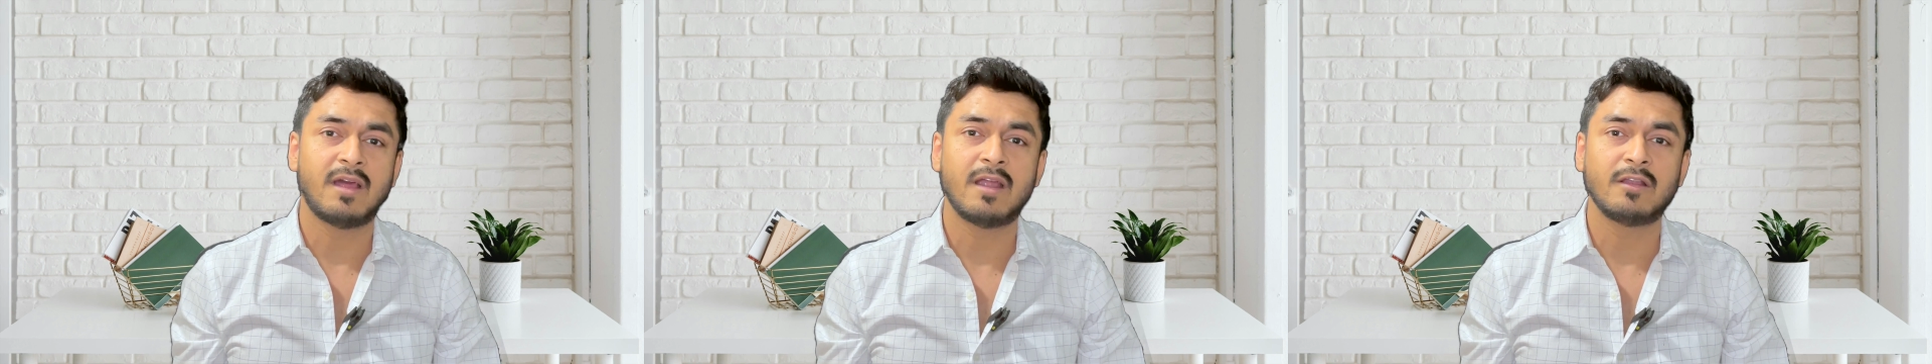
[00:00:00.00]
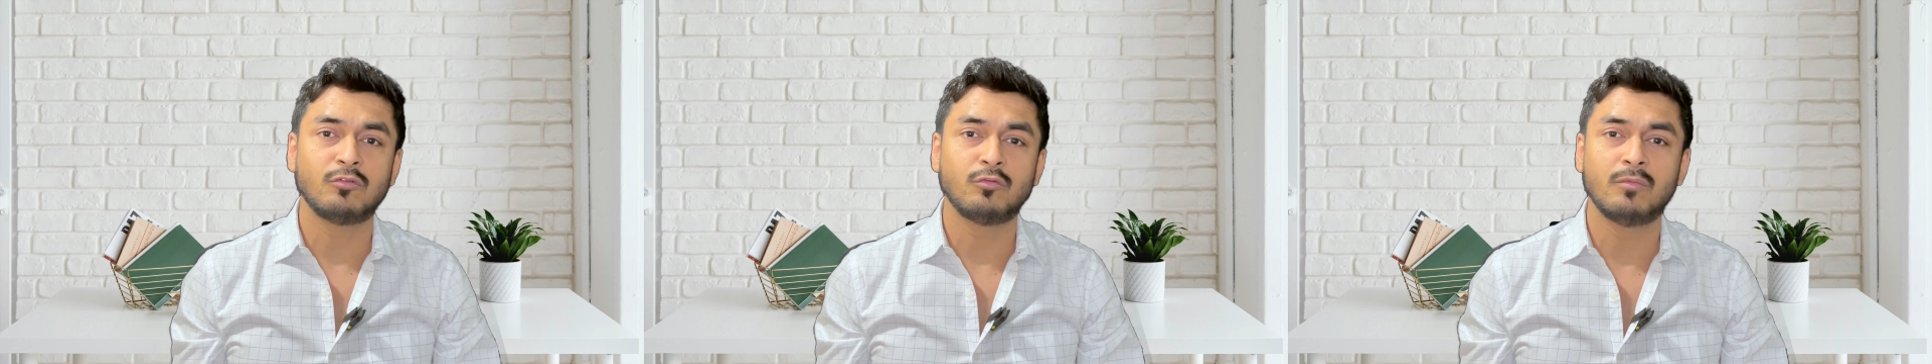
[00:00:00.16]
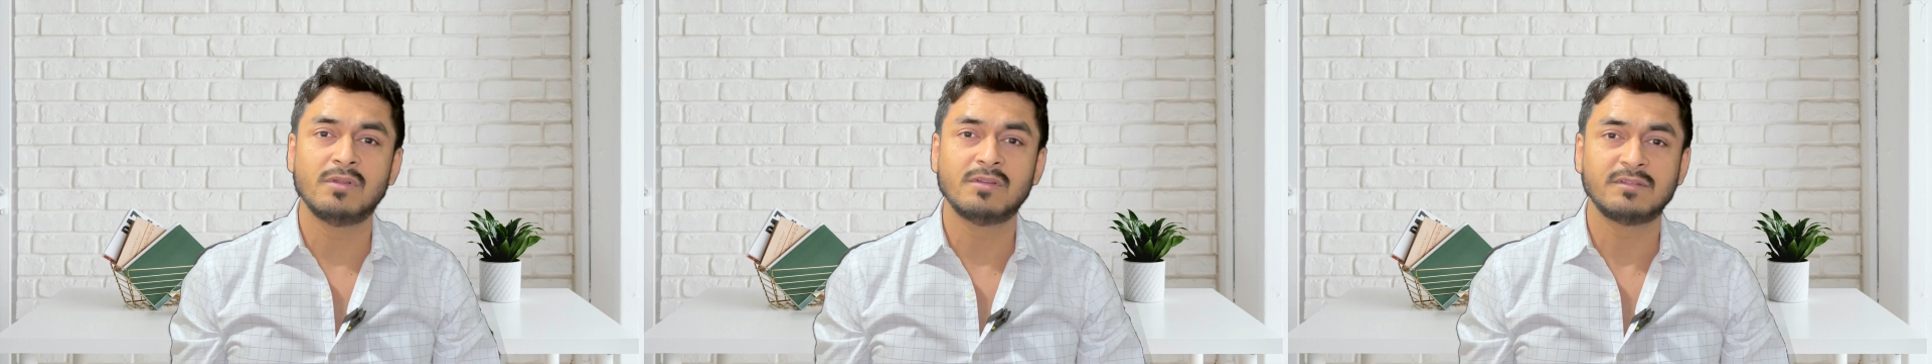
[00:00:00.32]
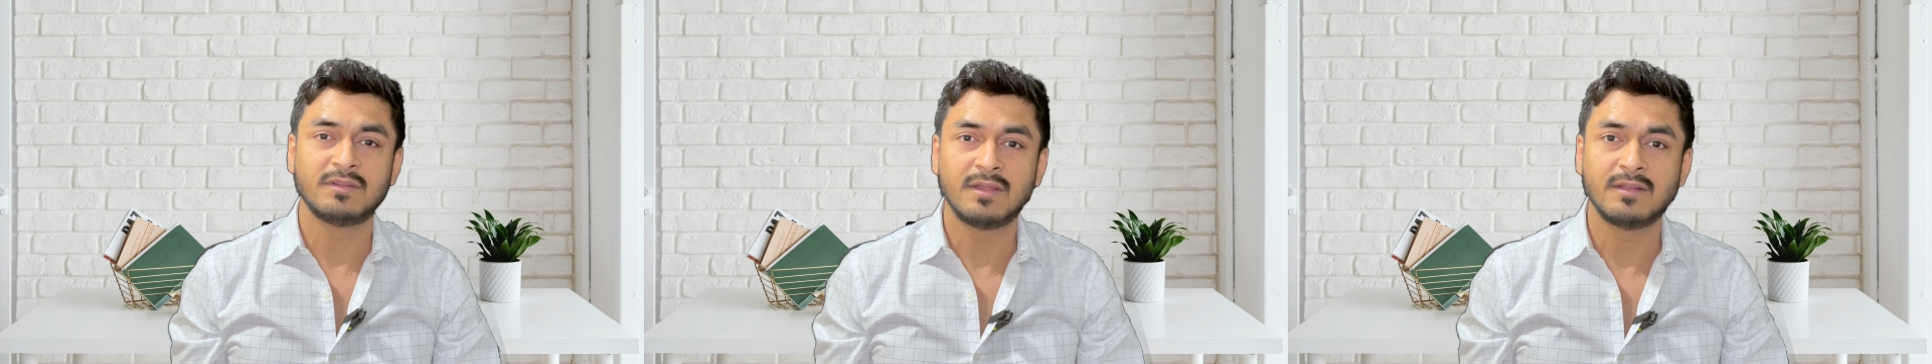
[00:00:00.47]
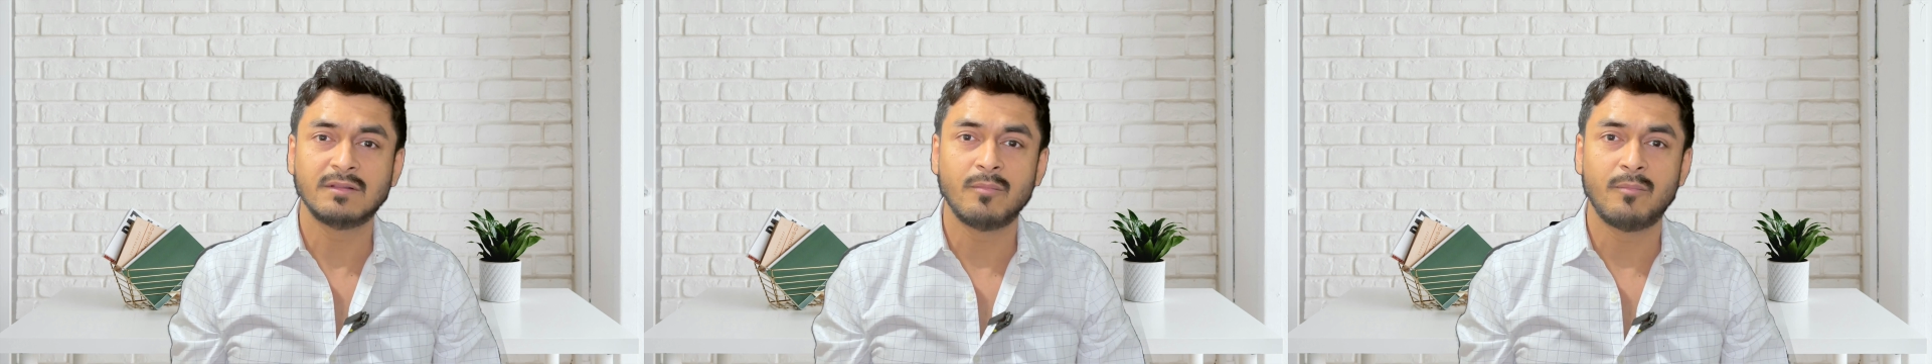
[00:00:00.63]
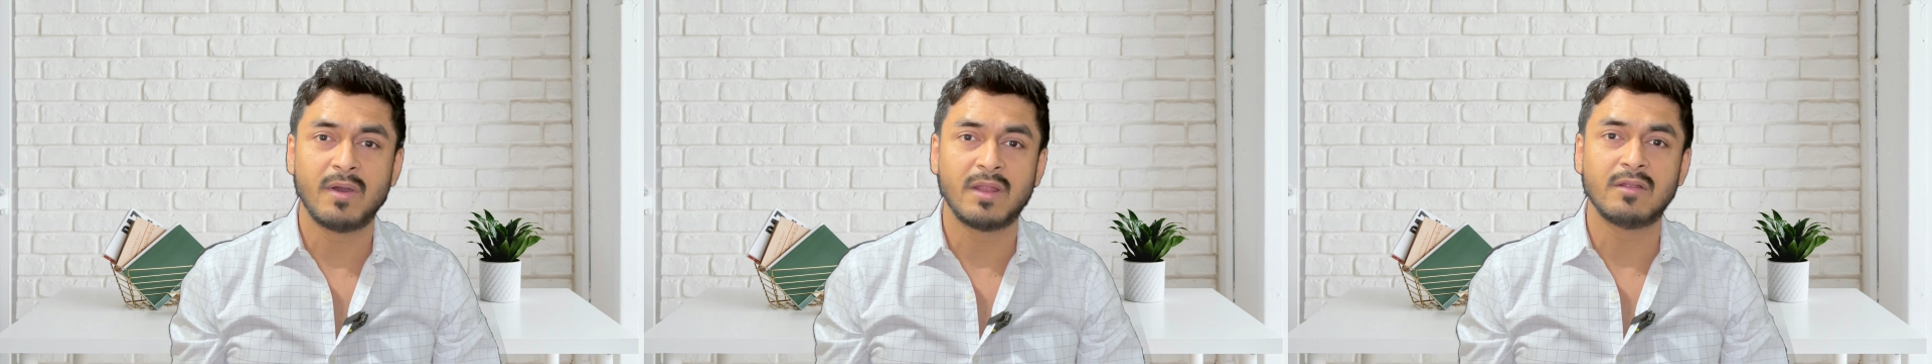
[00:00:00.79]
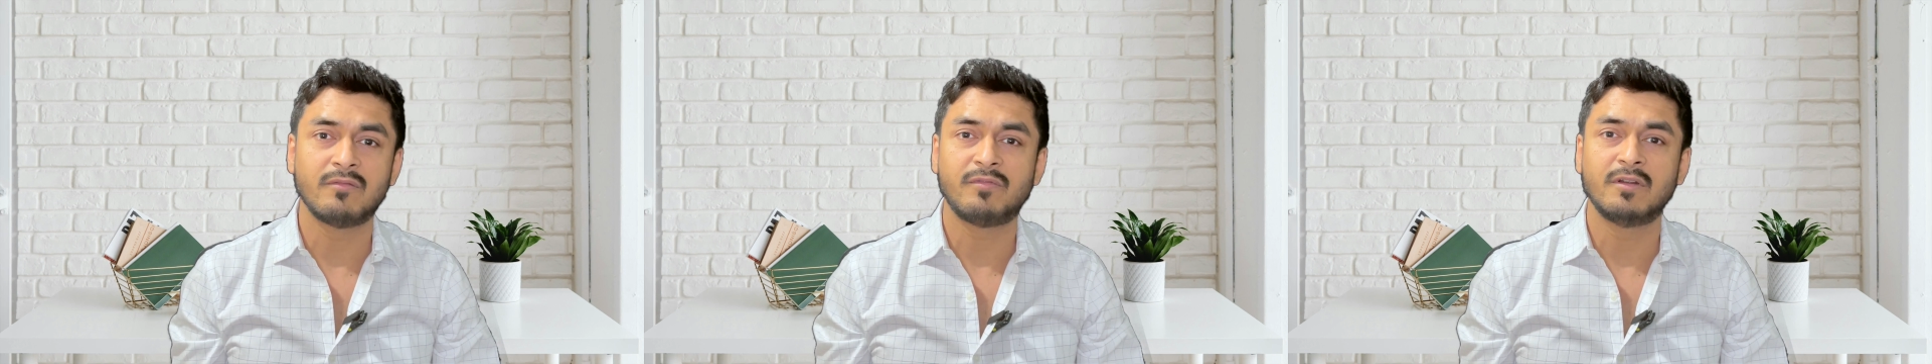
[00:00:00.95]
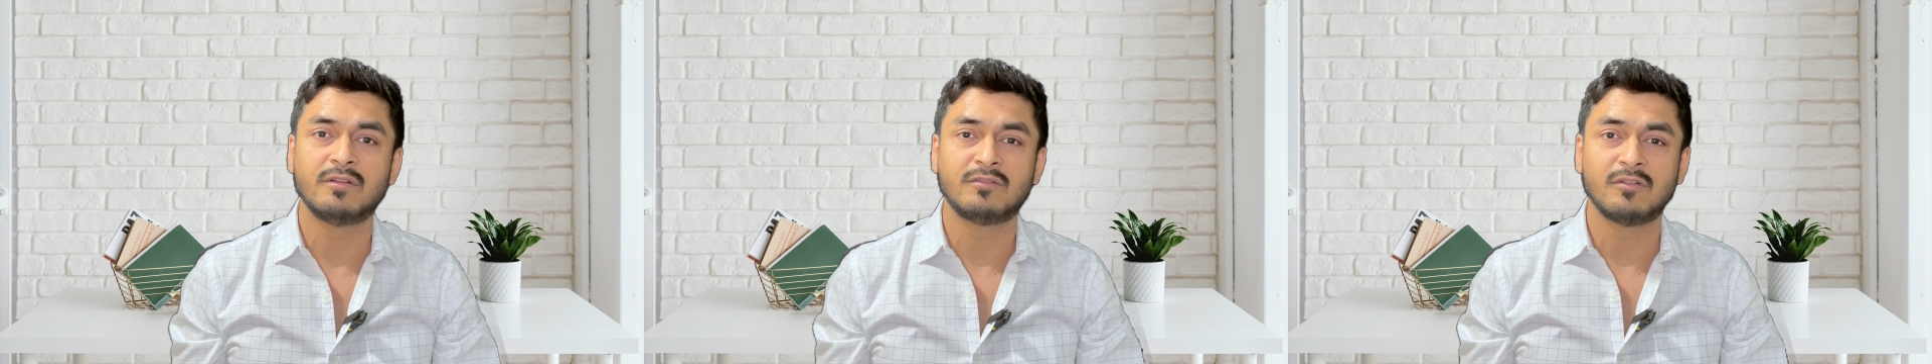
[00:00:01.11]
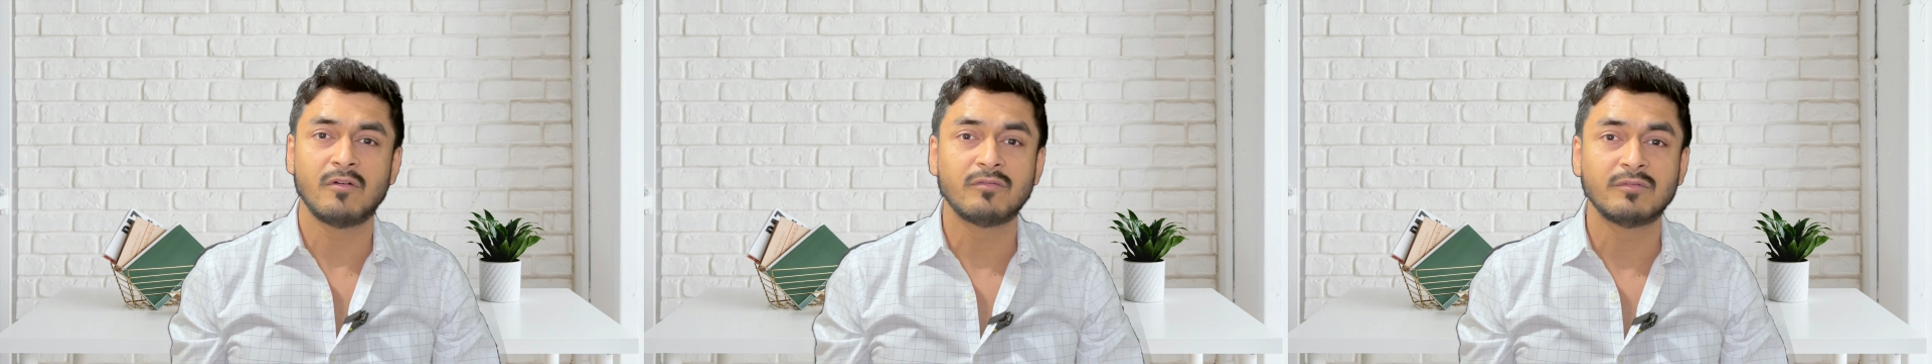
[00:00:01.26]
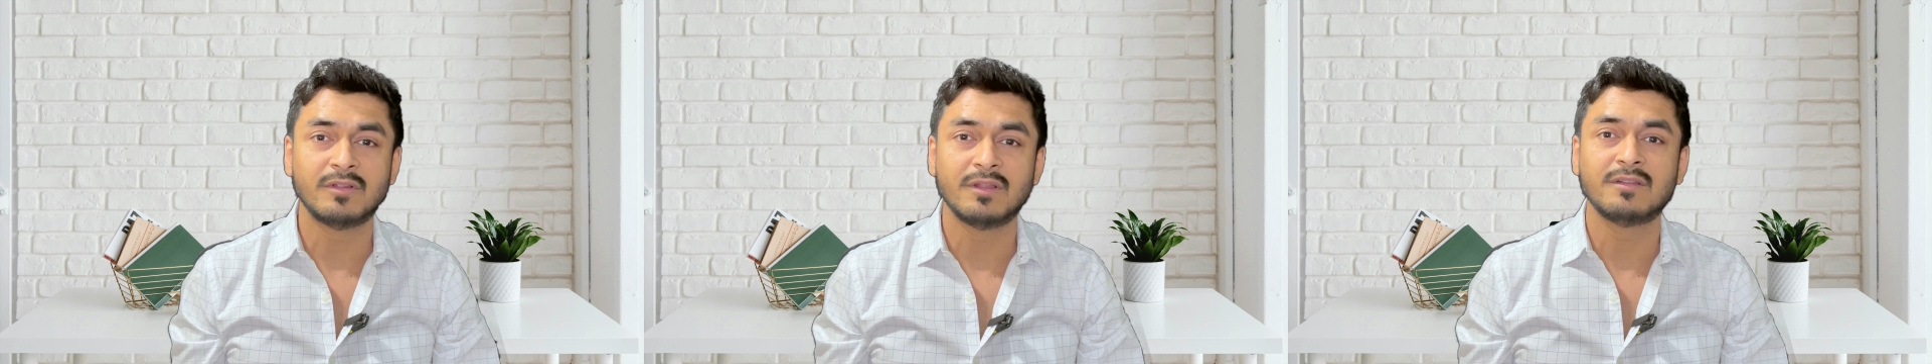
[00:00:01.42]
and you will see the benefits
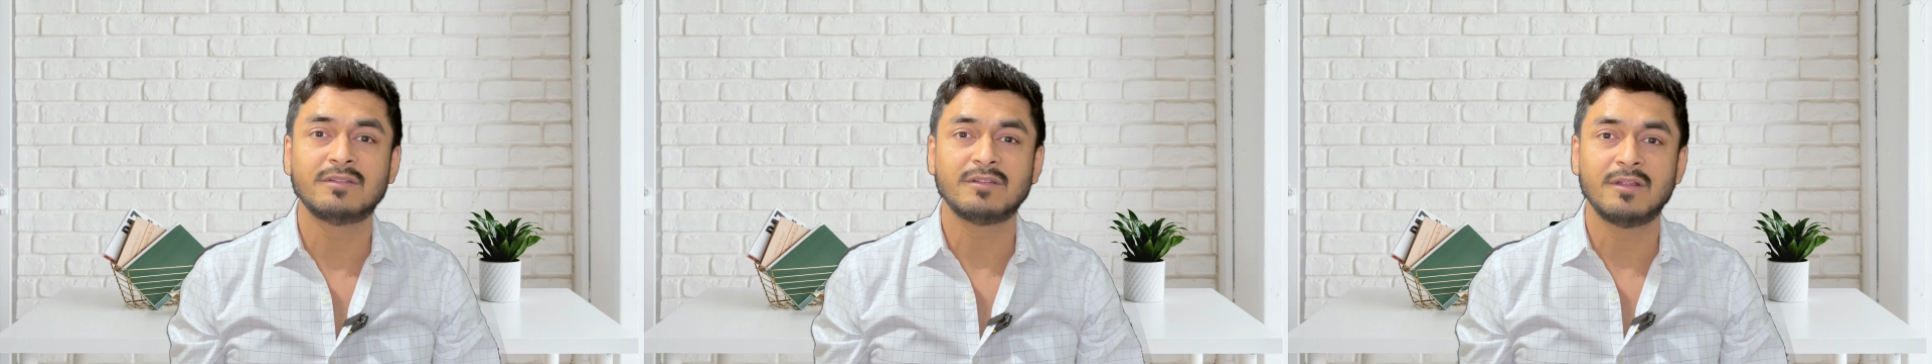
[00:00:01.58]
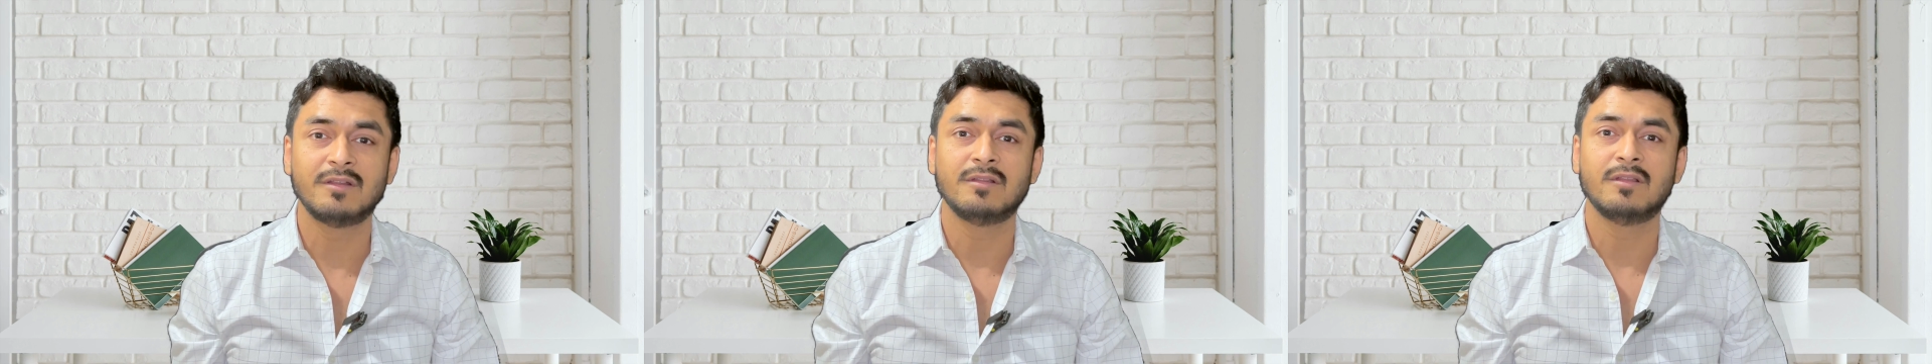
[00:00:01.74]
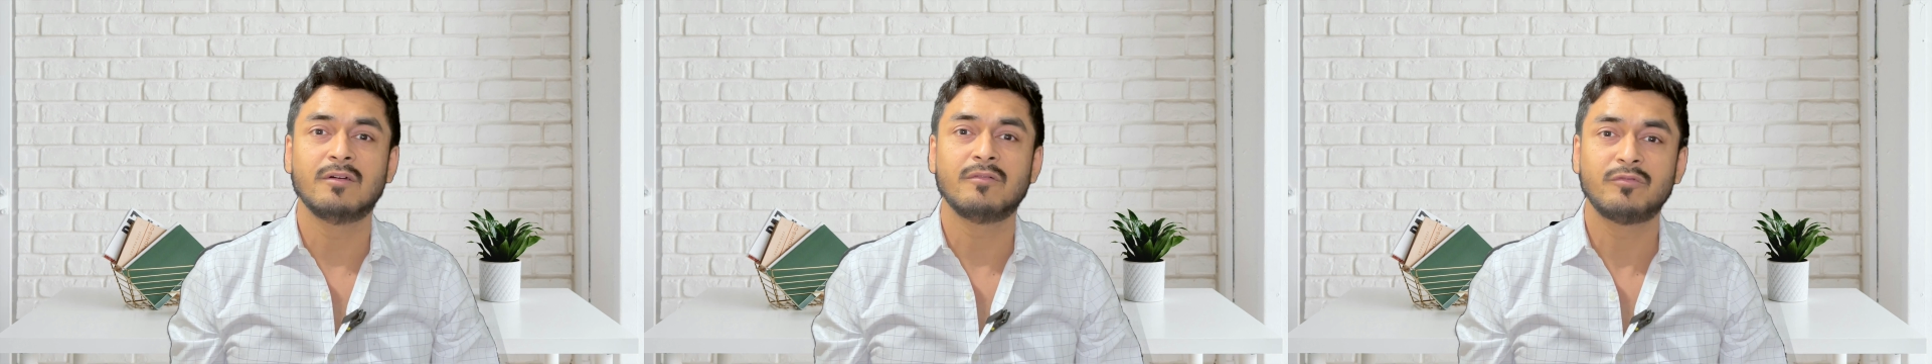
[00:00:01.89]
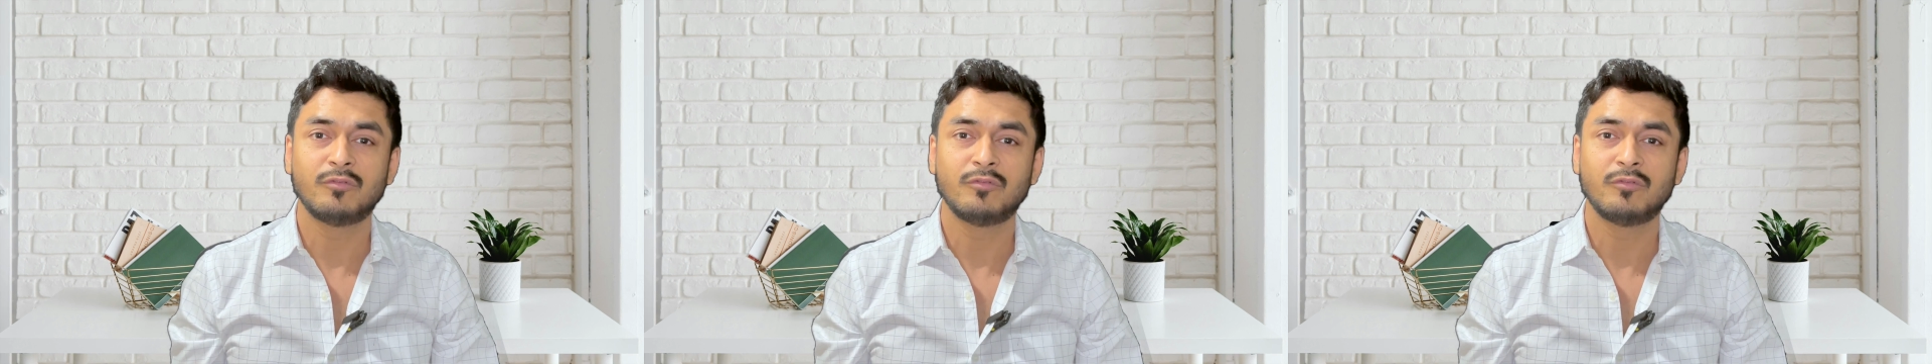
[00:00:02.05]
of this in the